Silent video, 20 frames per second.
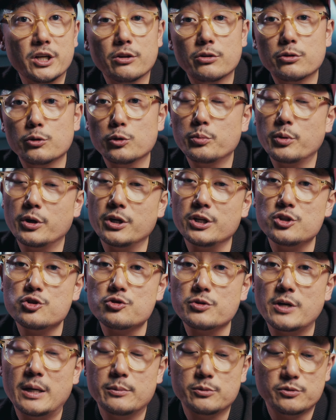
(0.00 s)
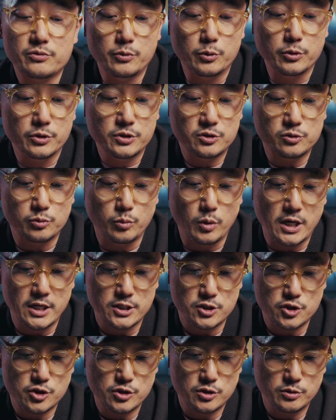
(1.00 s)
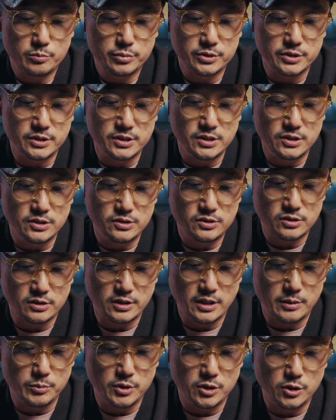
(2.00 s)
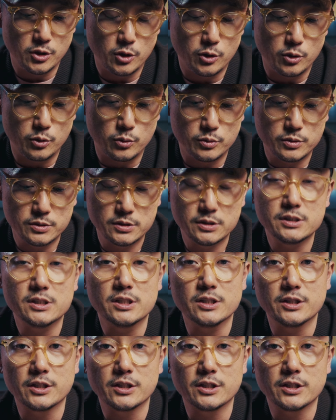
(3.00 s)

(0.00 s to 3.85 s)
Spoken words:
third-party straps for this watch, please let me know in the